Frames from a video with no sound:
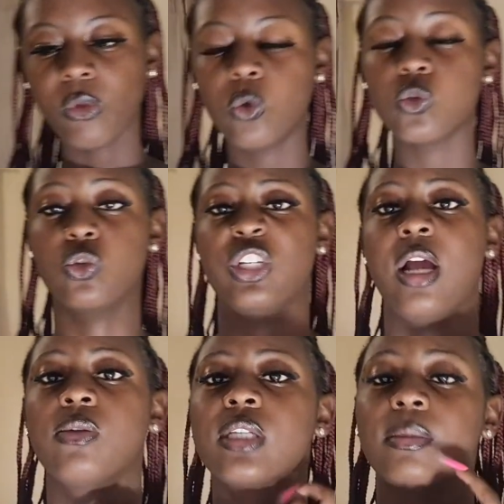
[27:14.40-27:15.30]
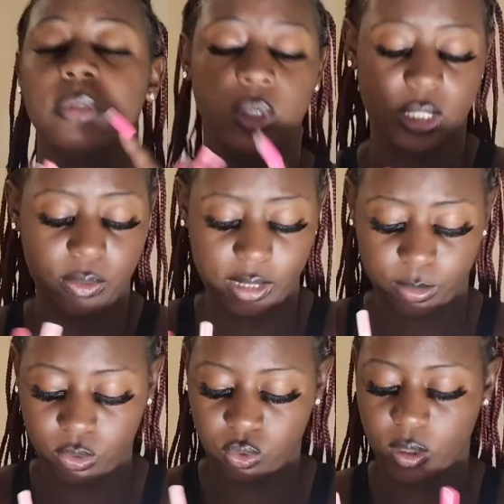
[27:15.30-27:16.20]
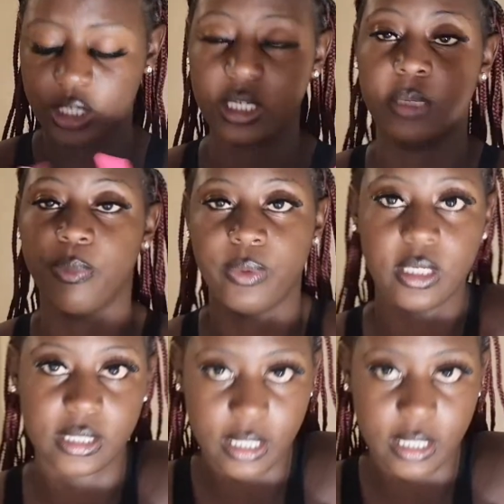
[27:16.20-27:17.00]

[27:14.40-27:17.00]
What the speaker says: was on shout because I was supposed to wash it and